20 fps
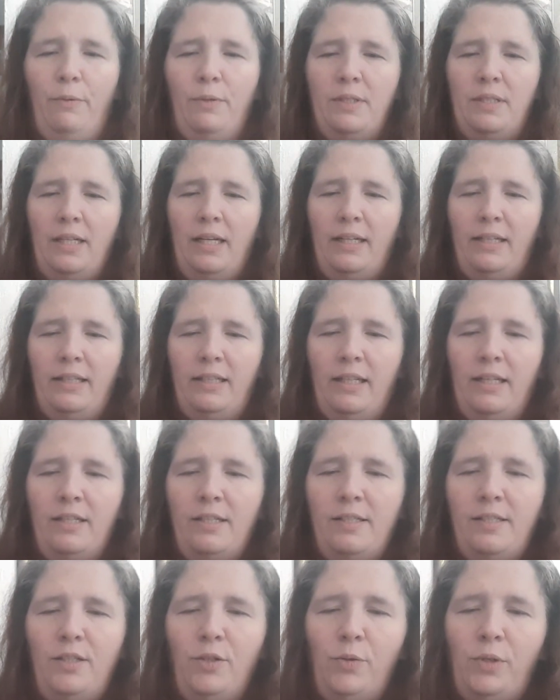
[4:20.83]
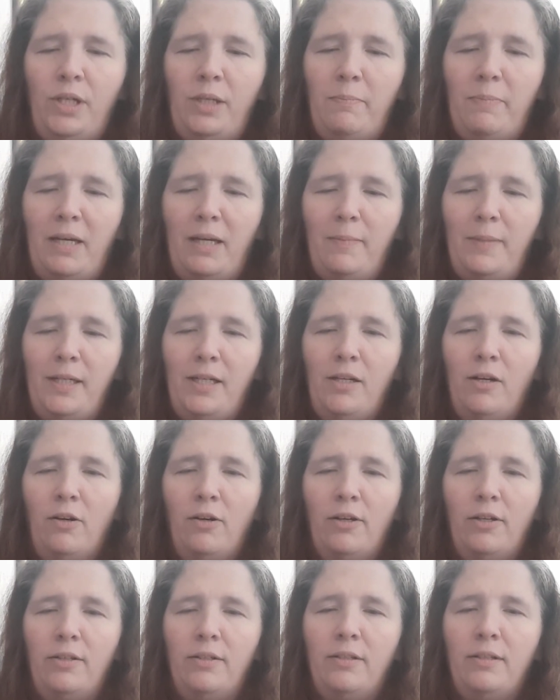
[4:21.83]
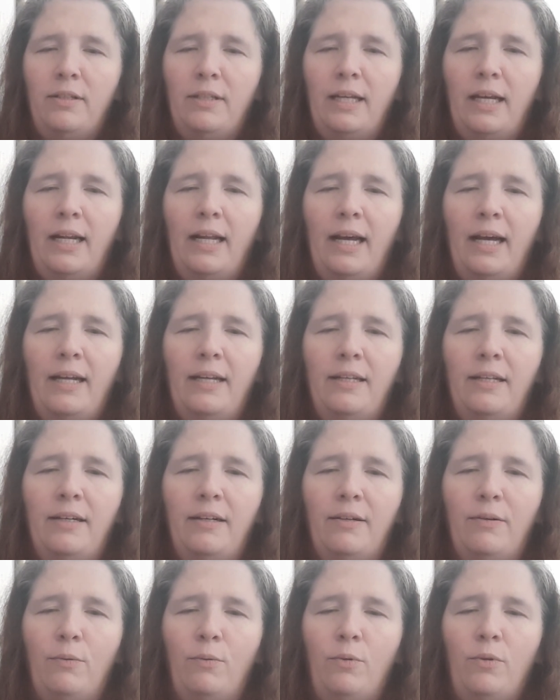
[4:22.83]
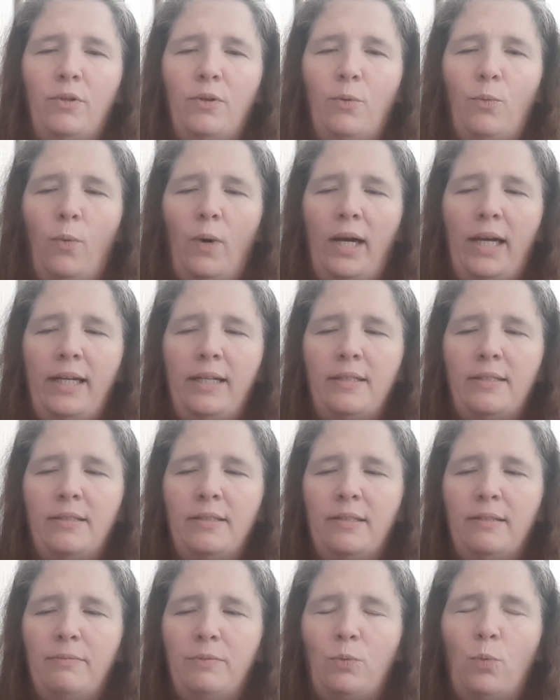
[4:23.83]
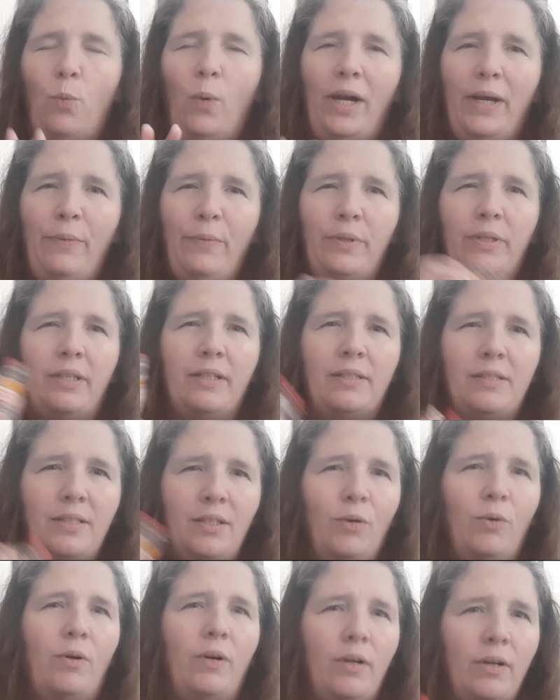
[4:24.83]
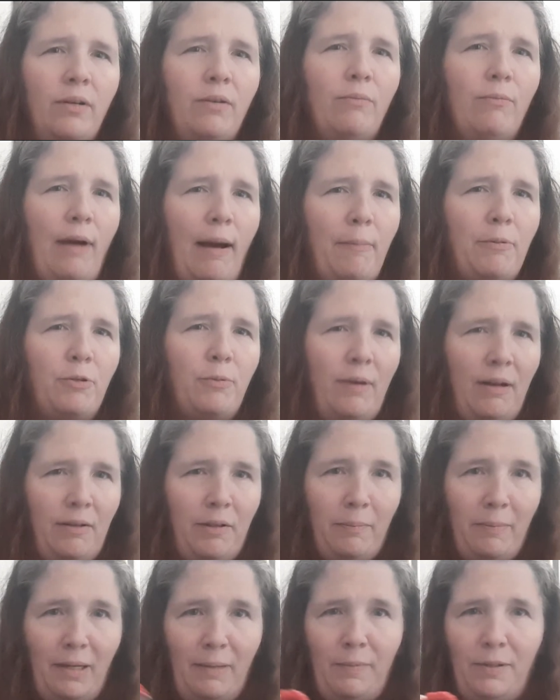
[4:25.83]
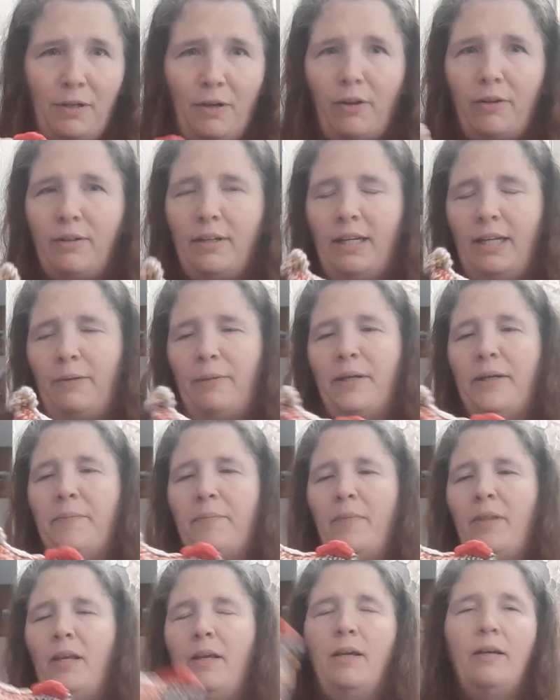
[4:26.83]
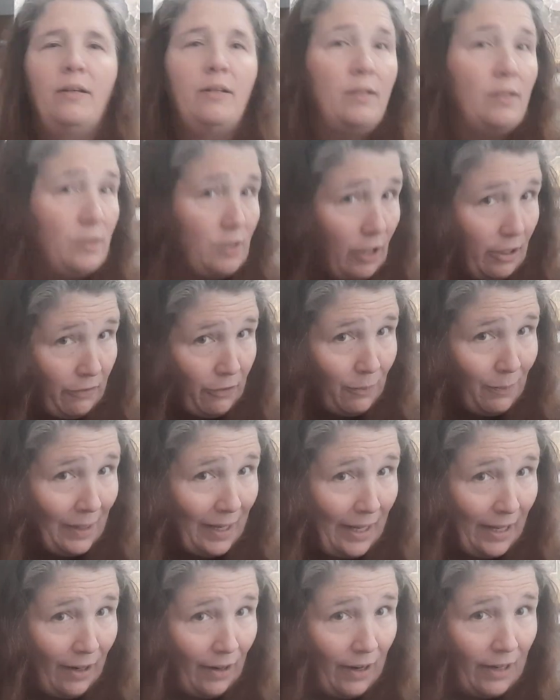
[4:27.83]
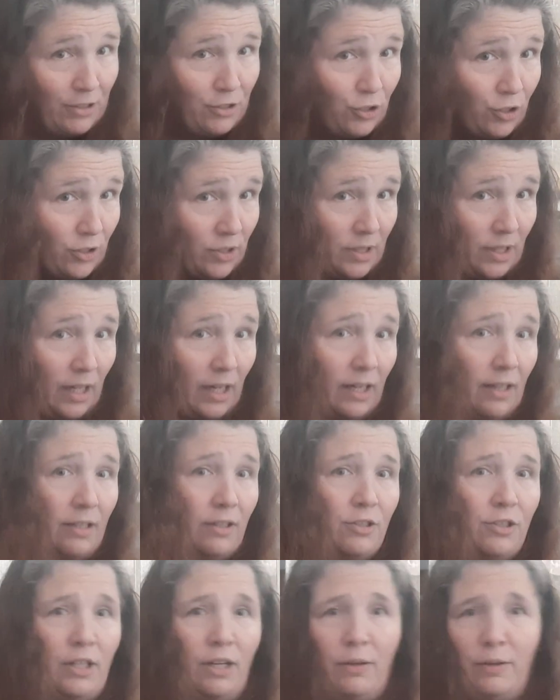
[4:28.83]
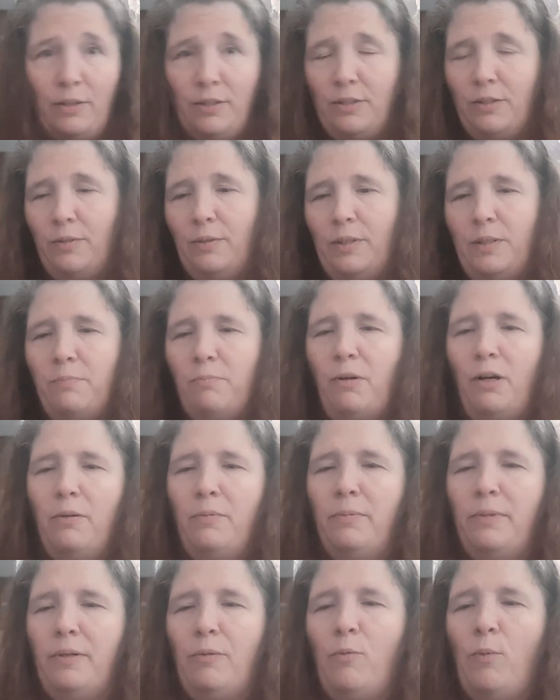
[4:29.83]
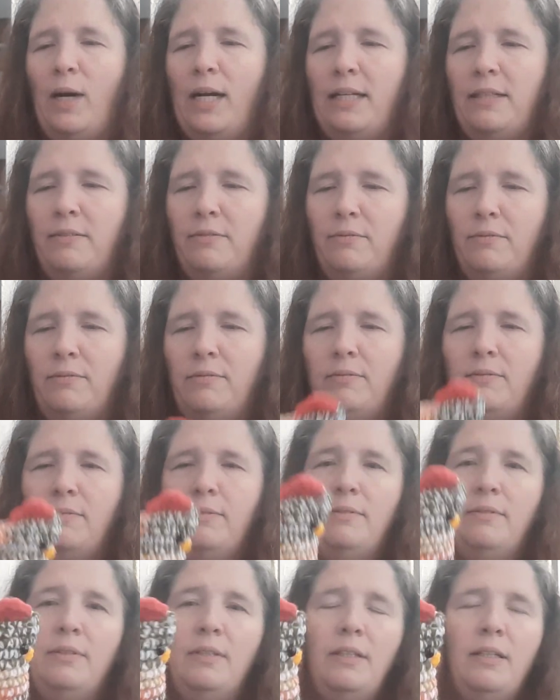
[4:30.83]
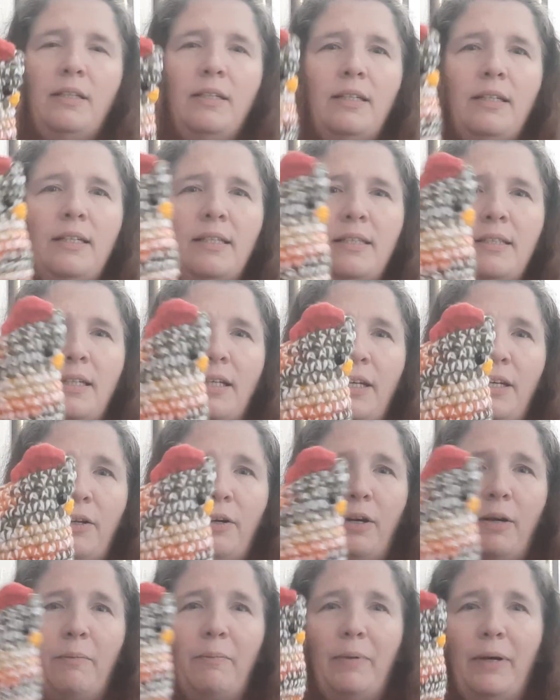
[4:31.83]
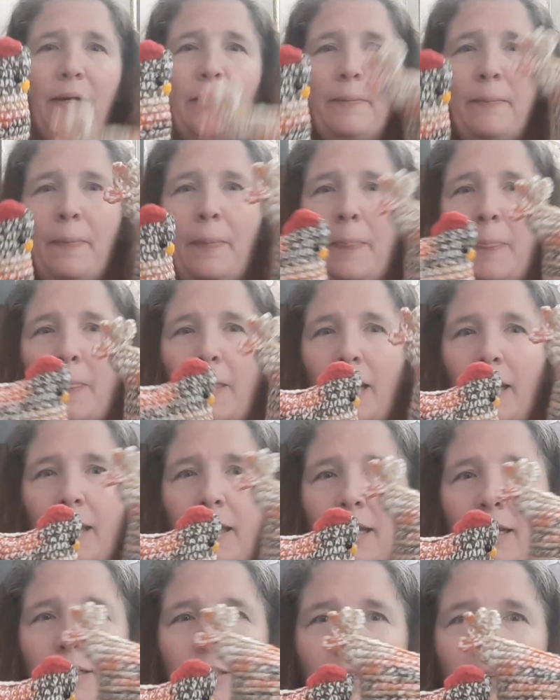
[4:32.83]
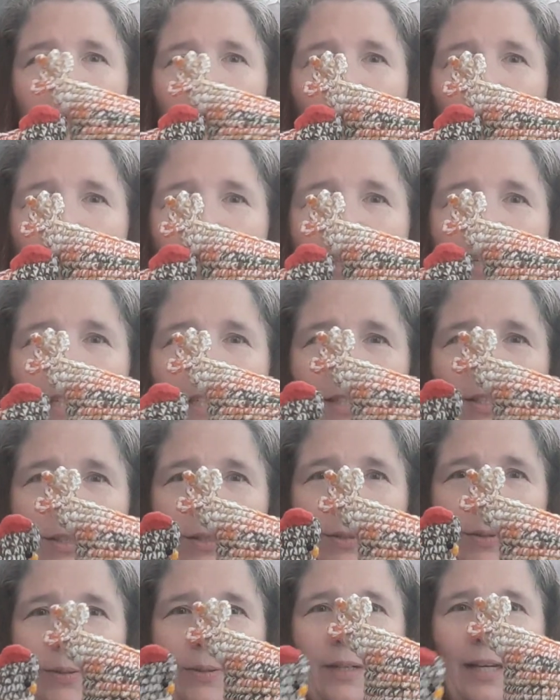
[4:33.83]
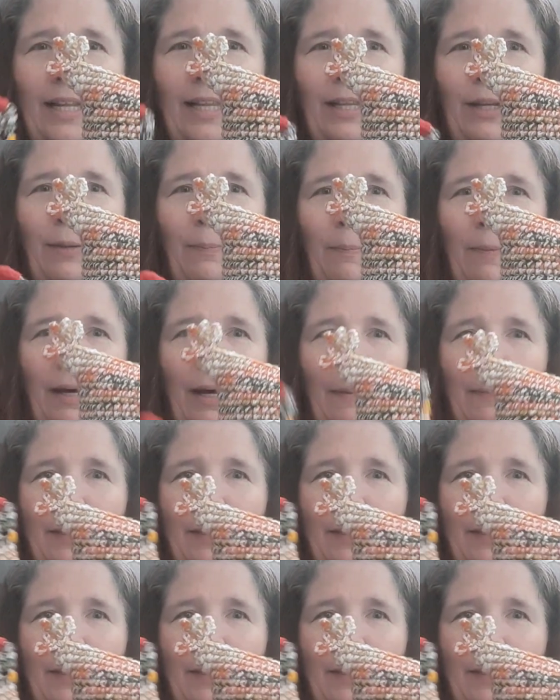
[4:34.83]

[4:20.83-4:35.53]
was like the silky baby yarn that had the white. It was white with the silk wrapped around the baby yarn. Anyway, sorry for my hair. I just got out of the shower, so it's probably wet and silly looking. But so I've got these two. Got a little mom